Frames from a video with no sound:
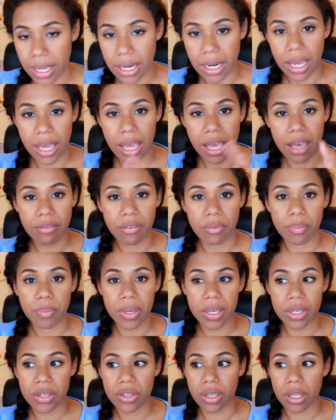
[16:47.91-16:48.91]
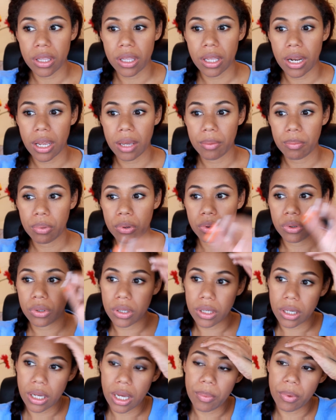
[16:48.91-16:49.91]
And I have a picture that I
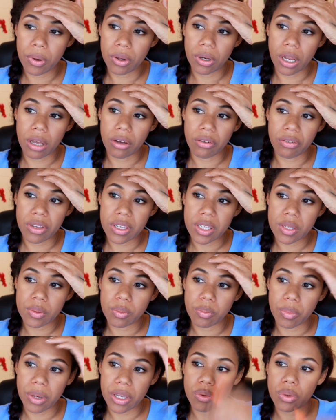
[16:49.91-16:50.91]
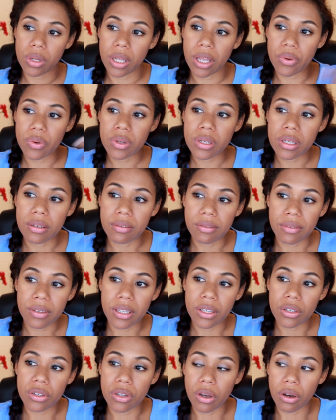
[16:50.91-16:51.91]
put up on our Facebook page while I was in
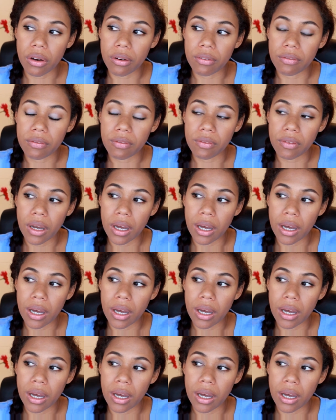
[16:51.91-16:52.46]
Fiji of